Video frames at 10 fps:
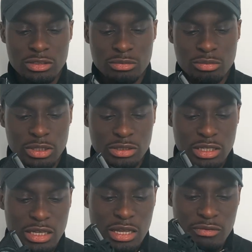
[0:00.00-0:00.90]
them. But
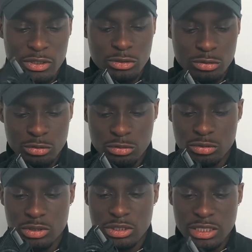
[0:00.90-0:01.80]
if I do
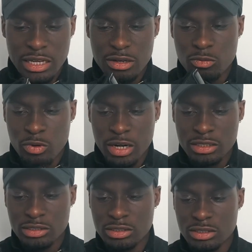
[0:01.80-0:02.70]
get it
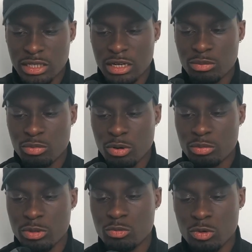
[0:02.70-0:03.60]
right, then I
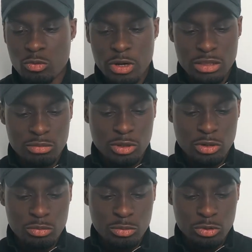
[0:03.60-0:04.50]
probably will wear them a
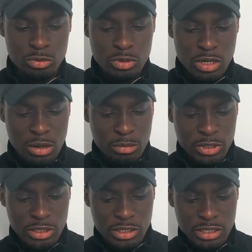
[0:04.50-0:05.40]
lot more. But
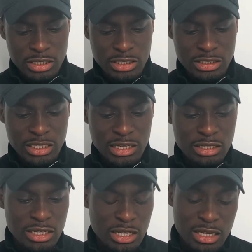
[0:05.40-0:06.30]
the other thing is that
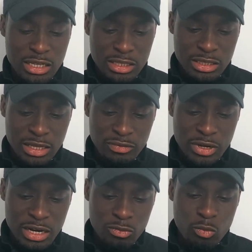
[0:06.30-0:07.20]
they've
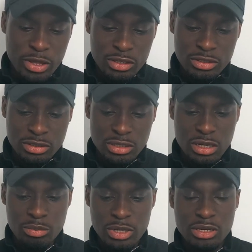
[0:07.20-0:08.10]
kind of weathered
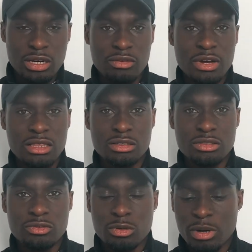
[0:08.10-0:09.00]
a bit, and I've had these
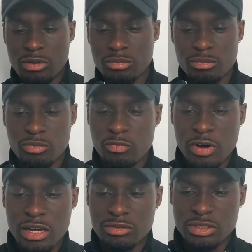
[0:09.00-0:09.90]
for about
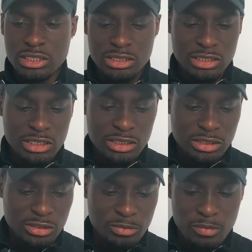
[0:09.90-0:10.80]
5-6 years.